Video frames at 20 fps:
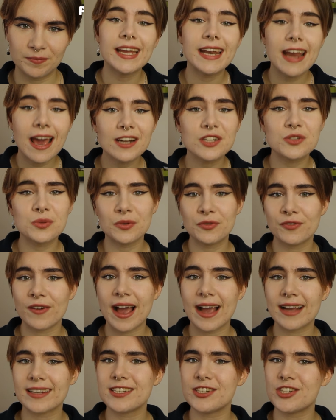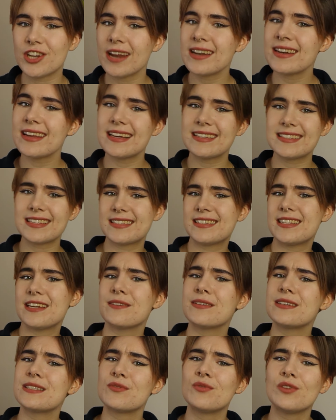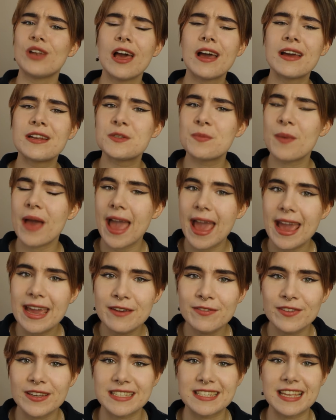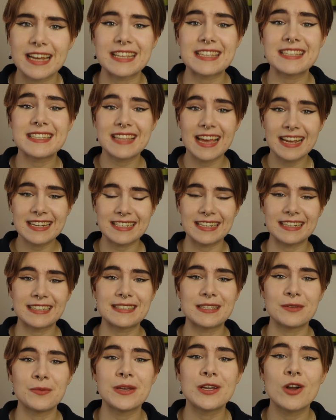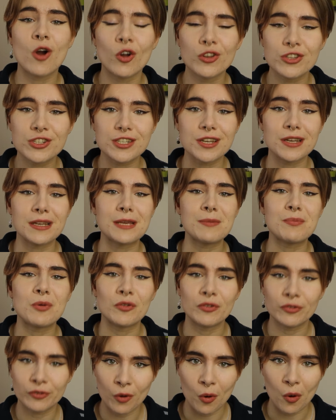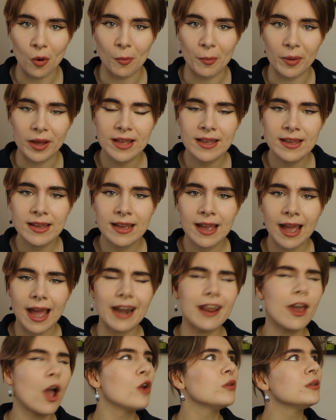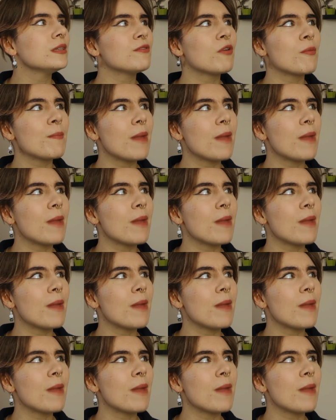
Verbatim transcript: In actual fact, gender is a series of learned behaviours and aesthetics that we constantly perform, and it only